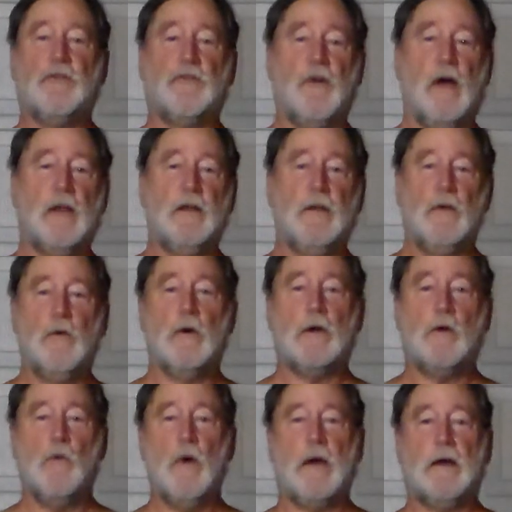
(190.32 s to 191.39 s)
trying to do a
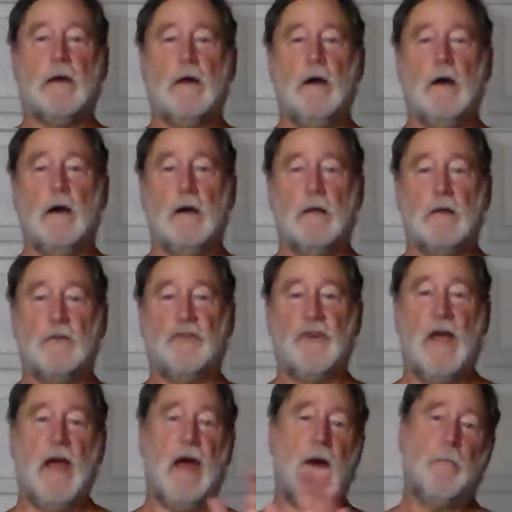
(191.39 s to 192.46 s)
quick
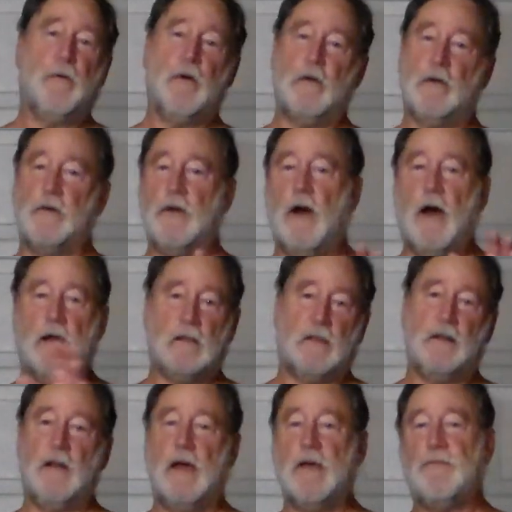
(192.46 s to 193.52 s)
jab or knock
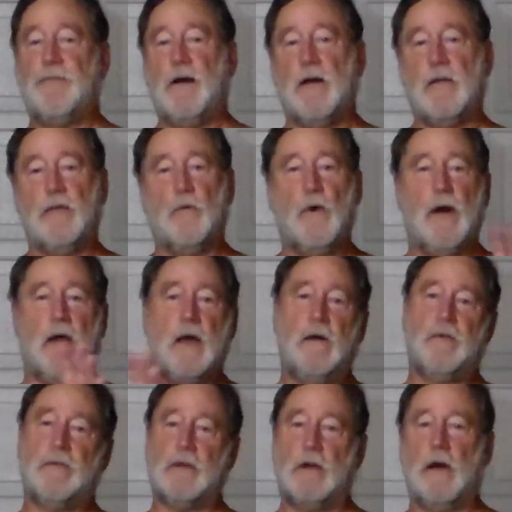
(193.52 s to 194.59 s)
the knife out of the way
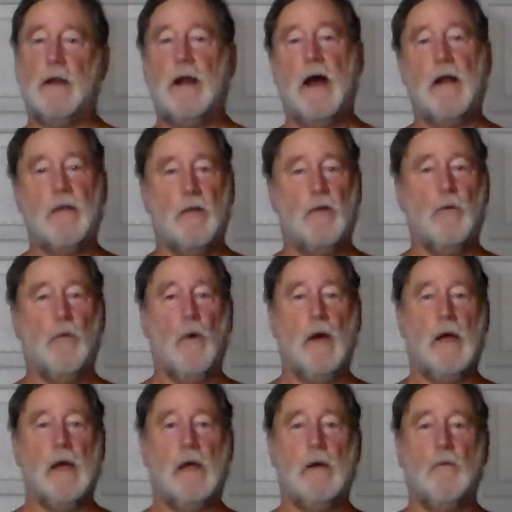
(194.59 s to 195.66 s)
or the gun out of the
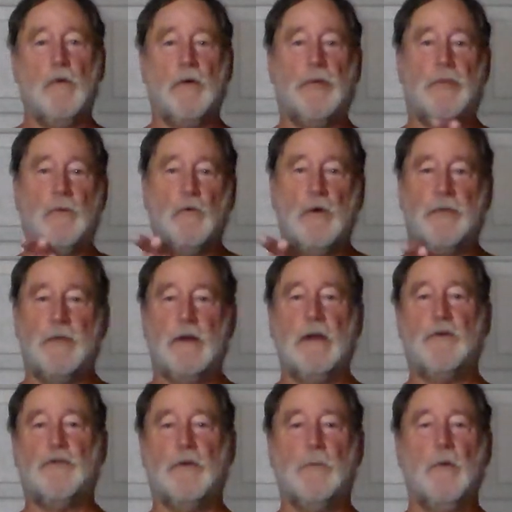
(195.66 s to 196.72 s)
way with
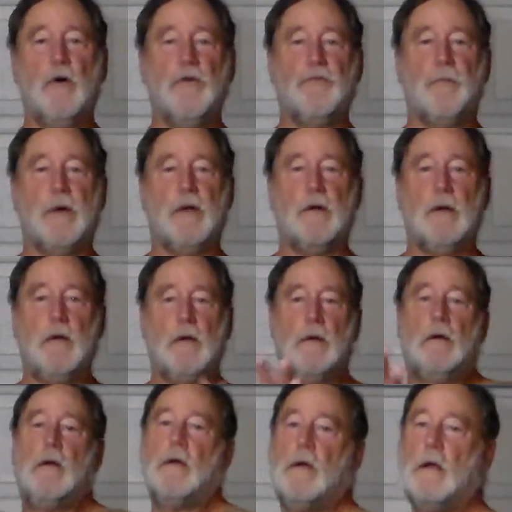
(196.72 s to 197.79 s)
initial movement,
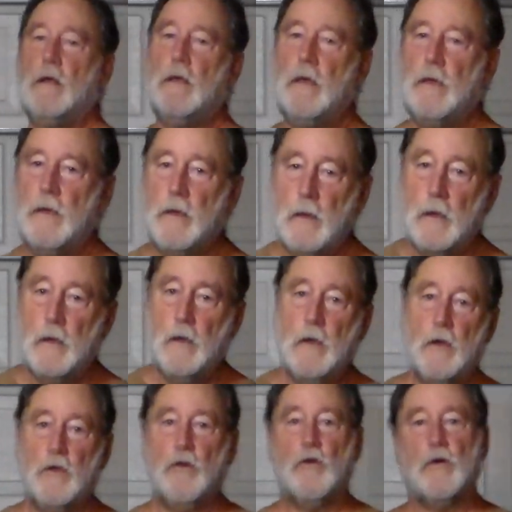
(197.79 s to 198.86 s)

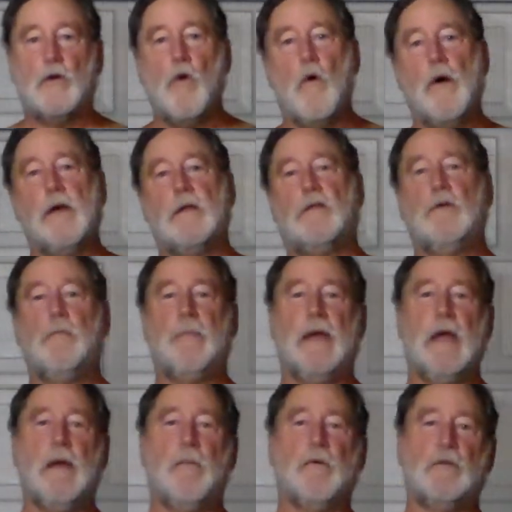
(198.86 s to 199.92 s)
you're going to
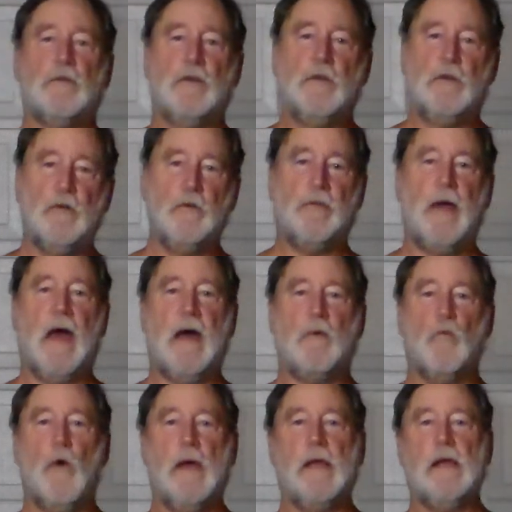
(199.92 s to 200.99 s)
be able to do
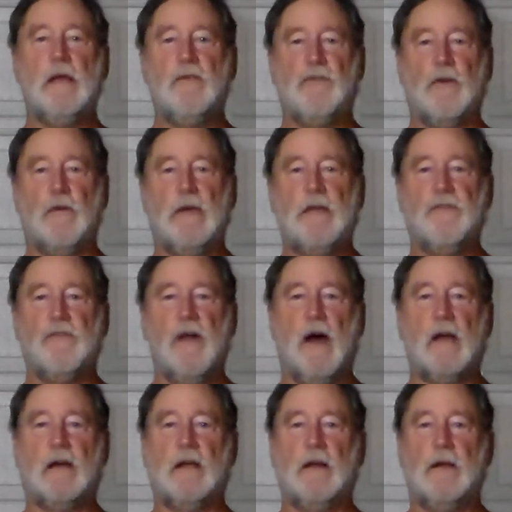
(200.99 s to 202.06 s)
that way easier. He's
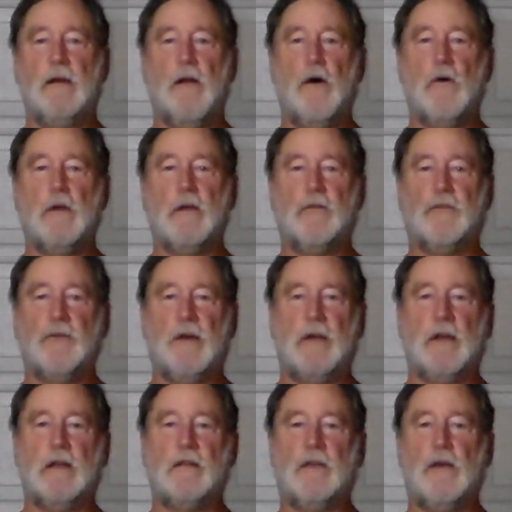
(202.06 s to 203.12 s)
not going to notice
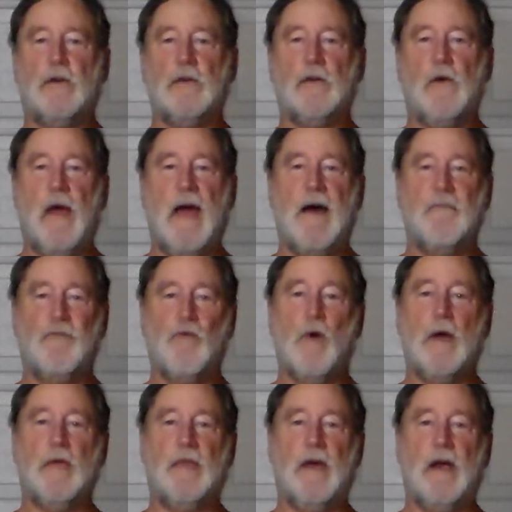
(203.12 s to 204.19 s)
it until you're
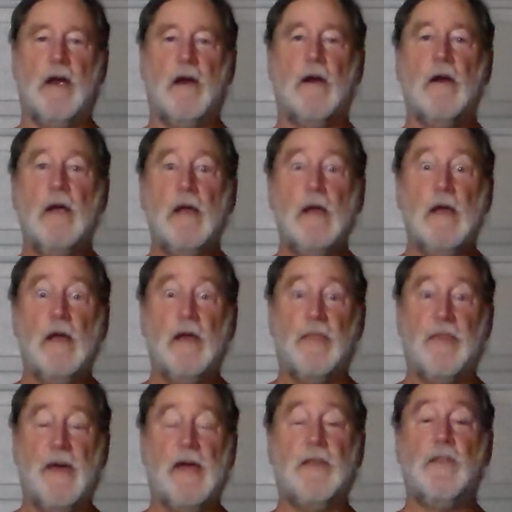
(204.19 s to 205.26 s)
halfway there.
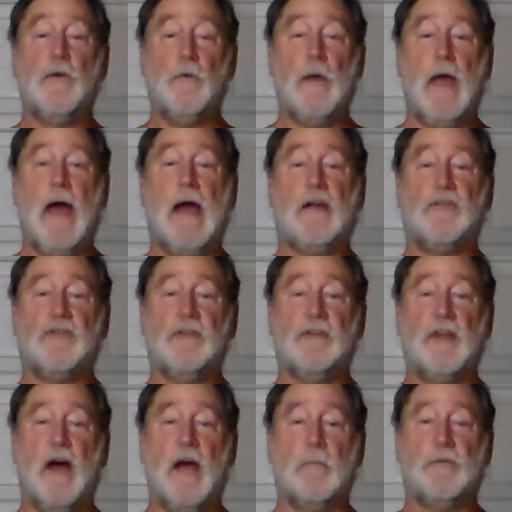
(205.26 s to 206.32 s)
Then the reaction
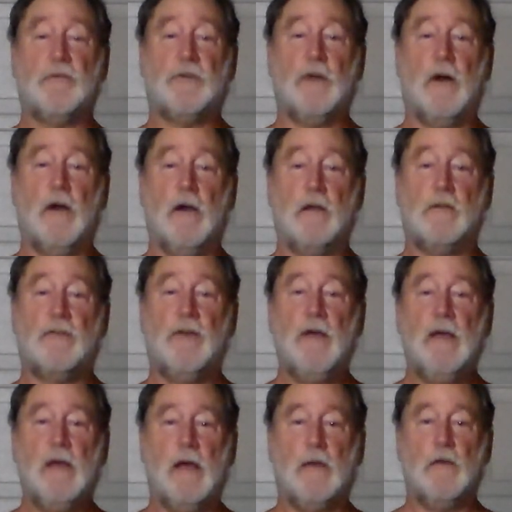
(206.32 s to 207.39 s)
time starts,
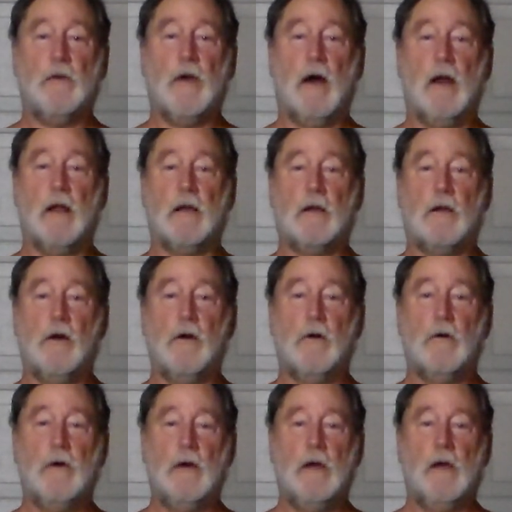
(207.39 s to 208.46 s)
and you gotta
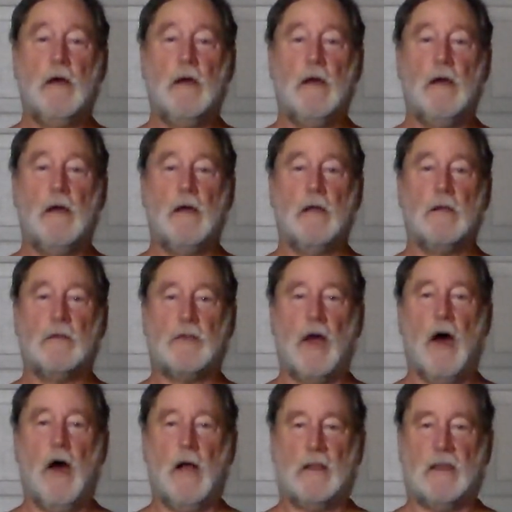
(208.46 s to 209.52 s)
go
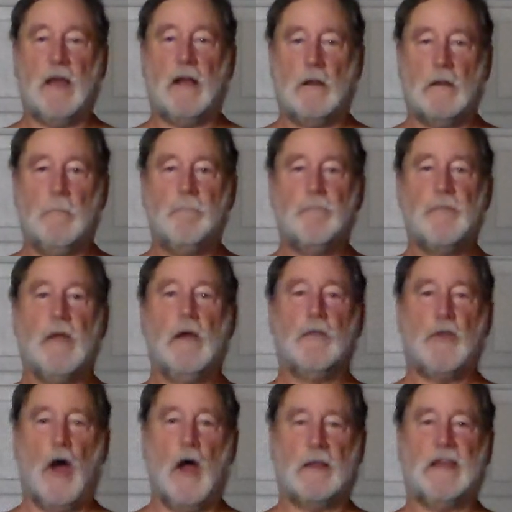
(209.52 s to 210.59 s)
ta tick
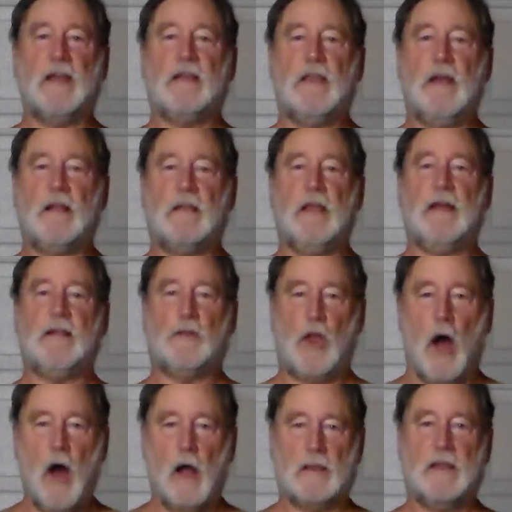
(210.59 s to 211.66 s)
tick tick
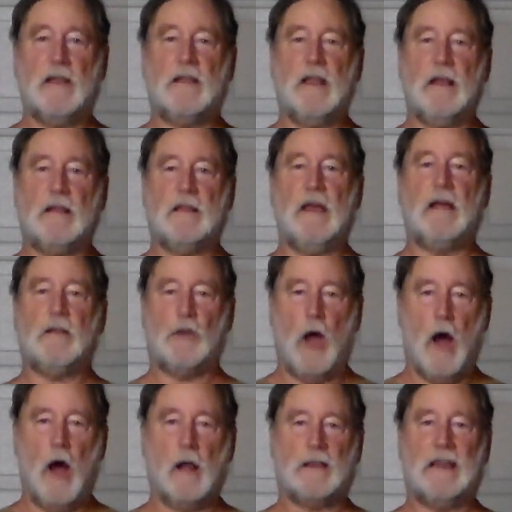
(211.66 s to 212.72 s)
ta tick tick tick
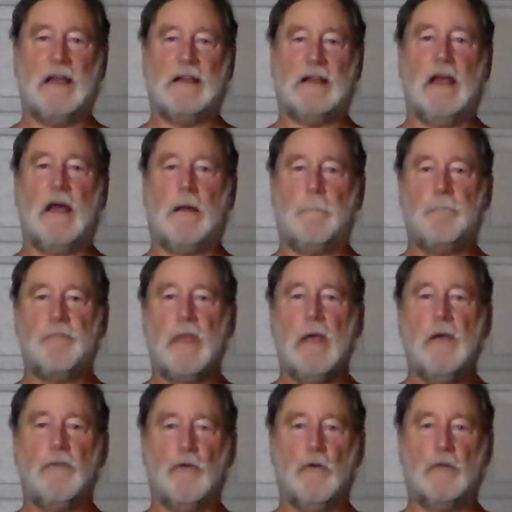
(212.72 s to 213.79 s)
ta tick tick.
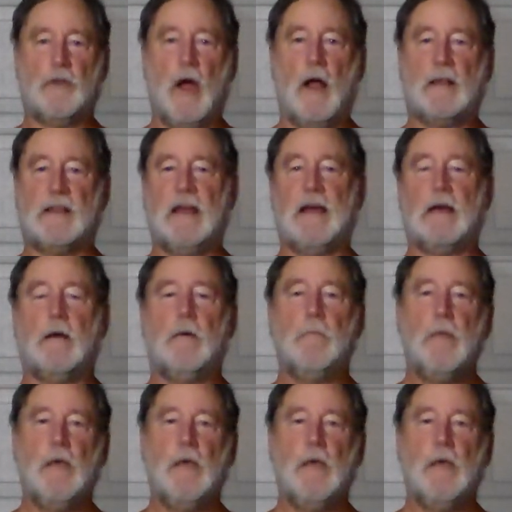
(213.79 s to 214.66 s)
So ta tick.